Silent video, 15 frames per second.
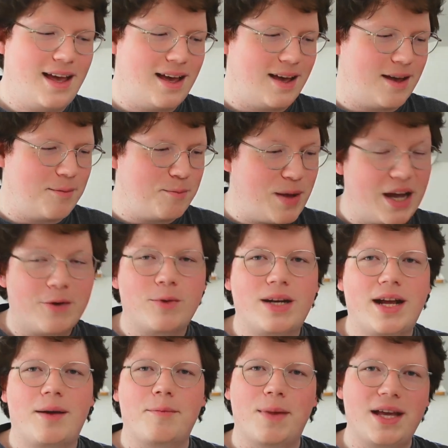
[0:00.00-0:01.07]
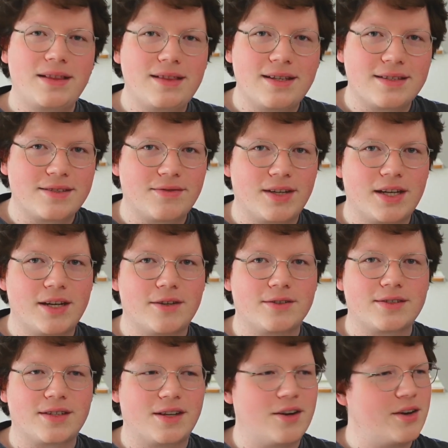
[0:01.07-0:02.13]
Uh, back when I made these
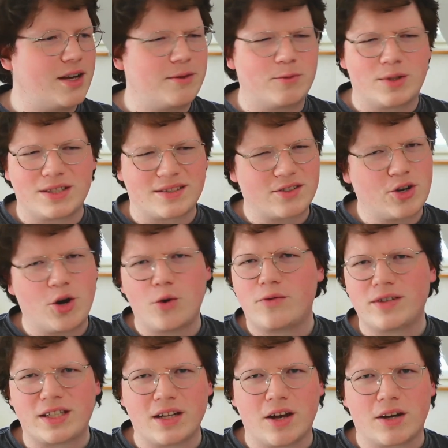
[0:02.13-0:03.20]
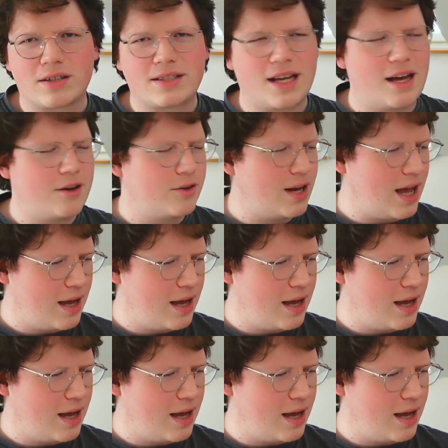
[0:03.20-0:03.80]
videos, you know it was COVID lockdown.